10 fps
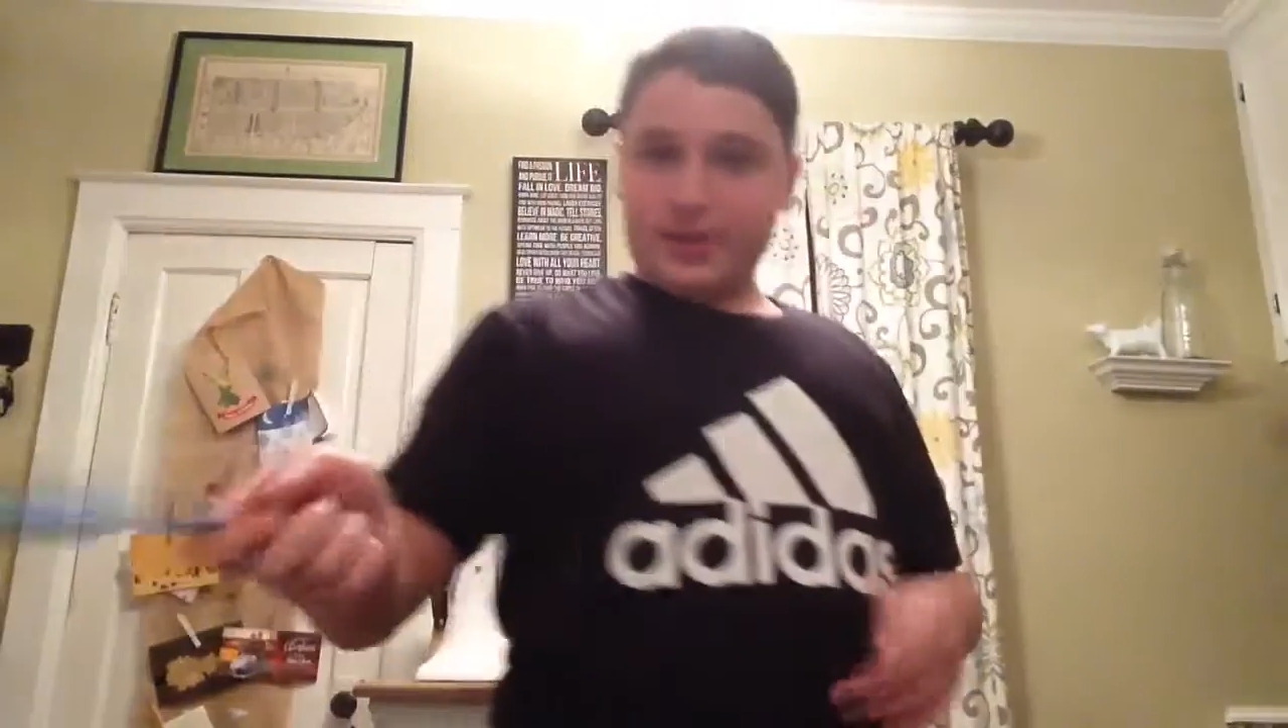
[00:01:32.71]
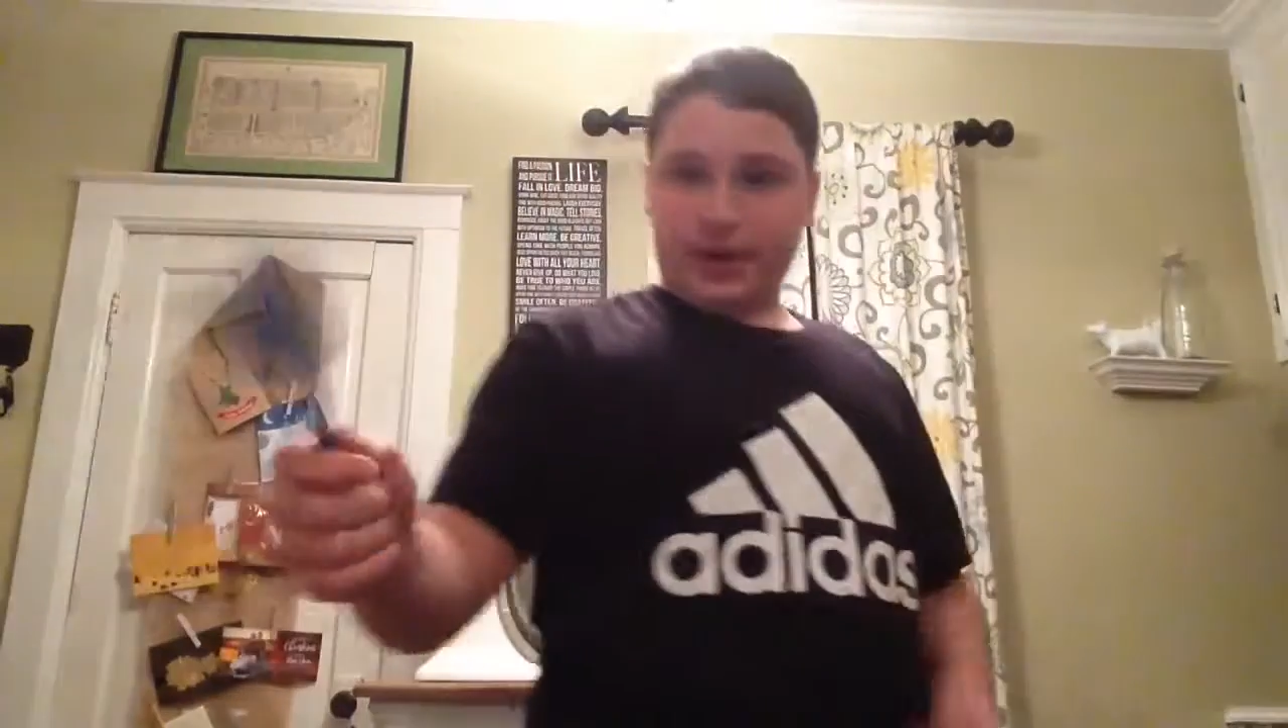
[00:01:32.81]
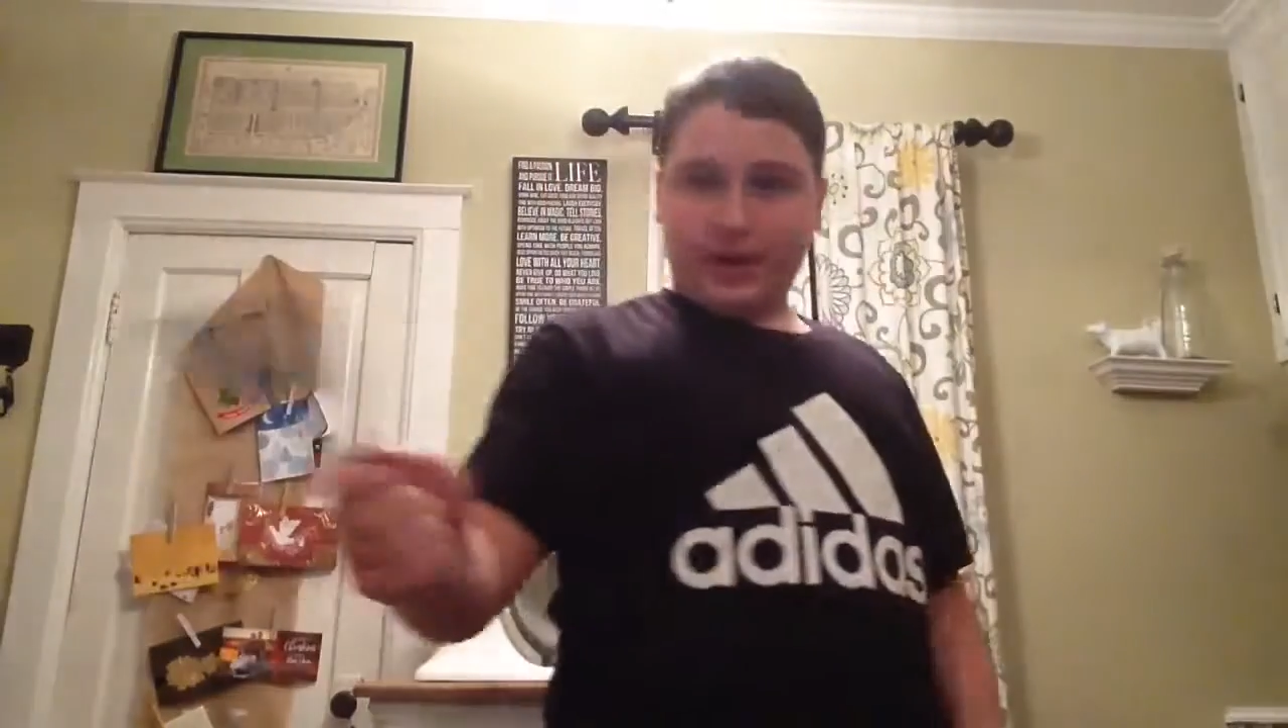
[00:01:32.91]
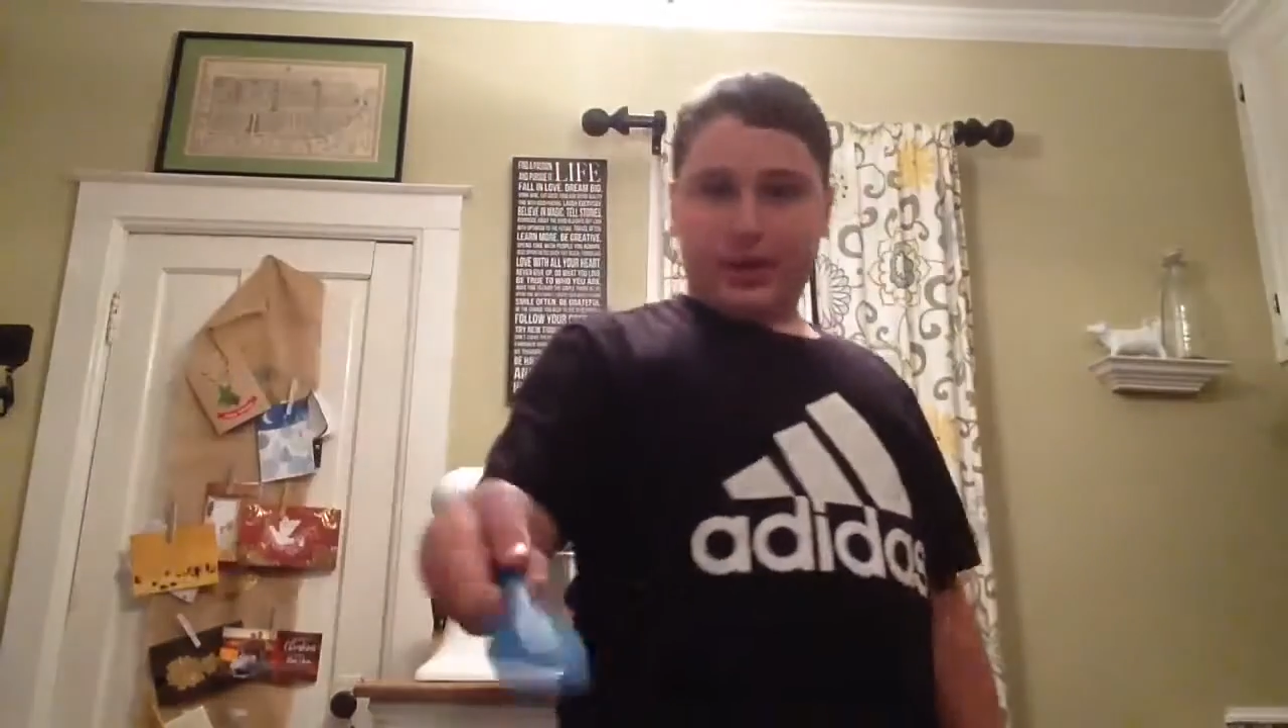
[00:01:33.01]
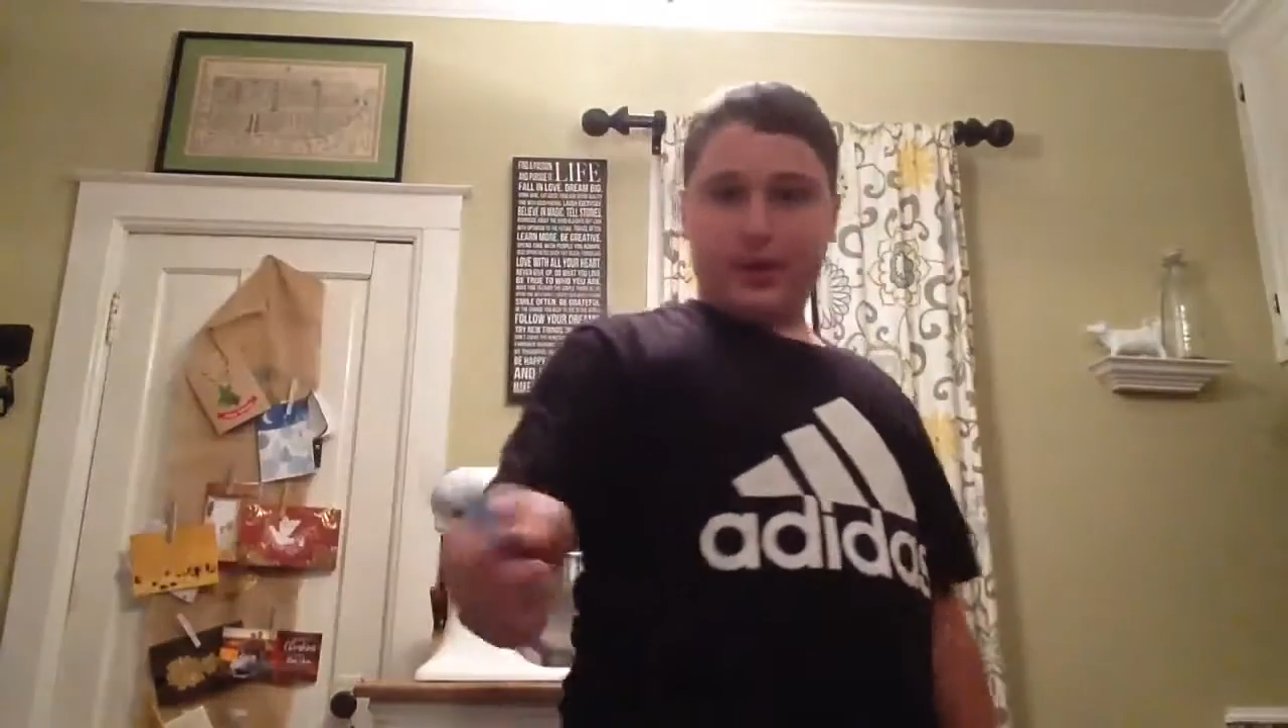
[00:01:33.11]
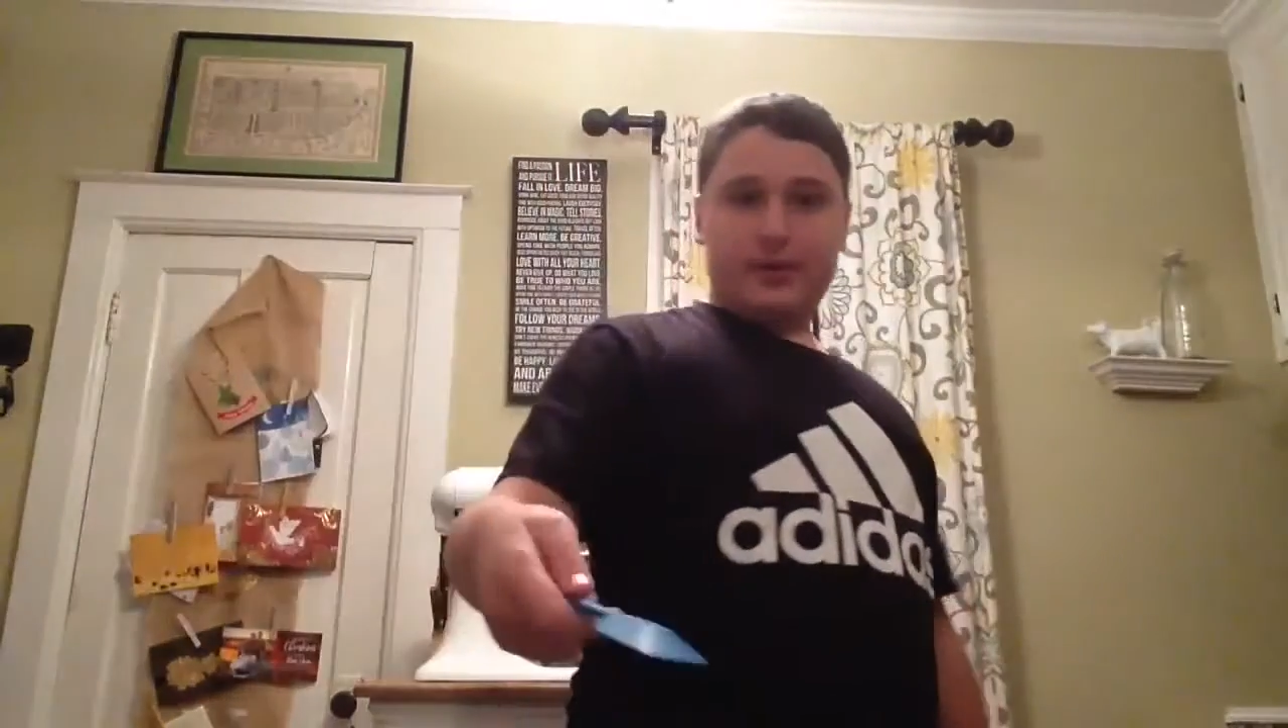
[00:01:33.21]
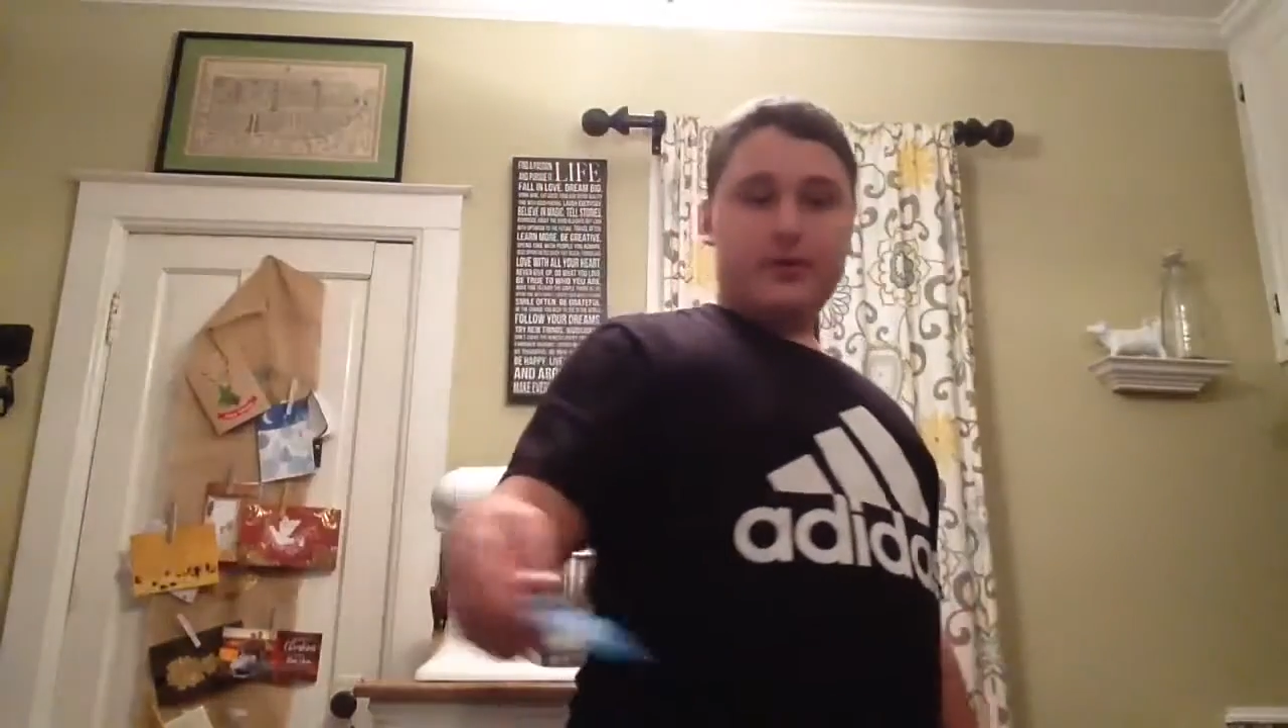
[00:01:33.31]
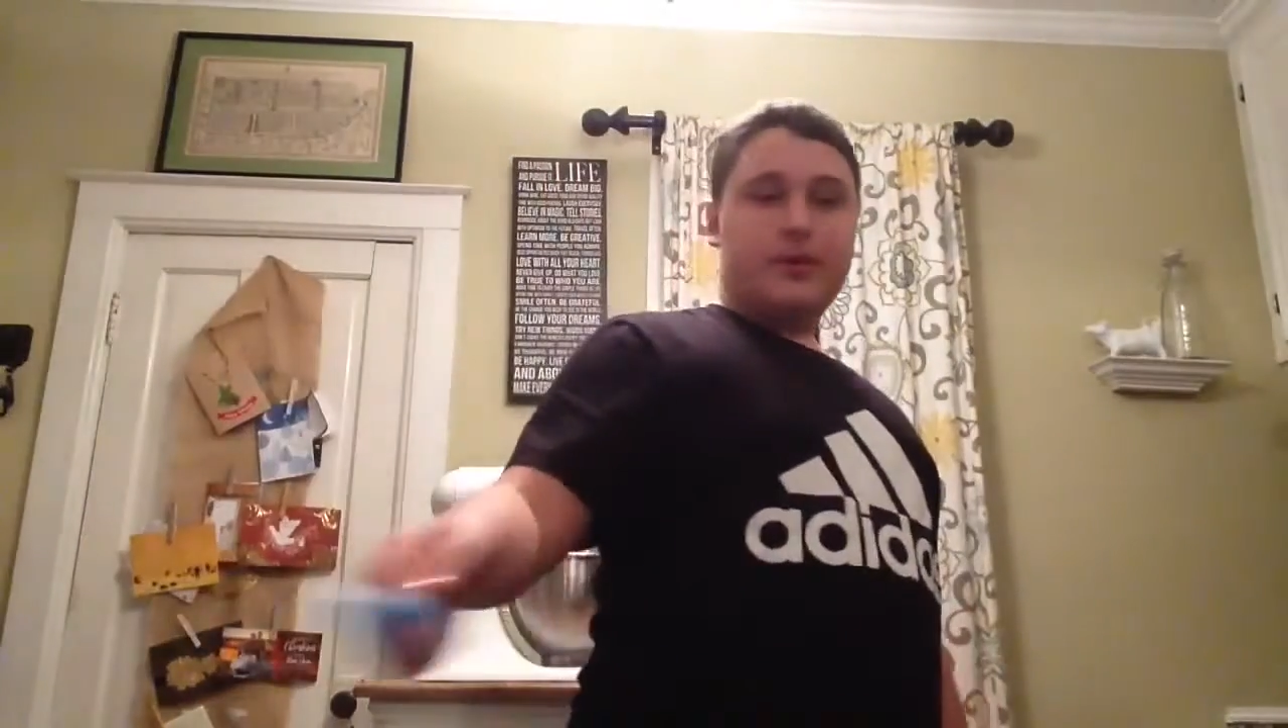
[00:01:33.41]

your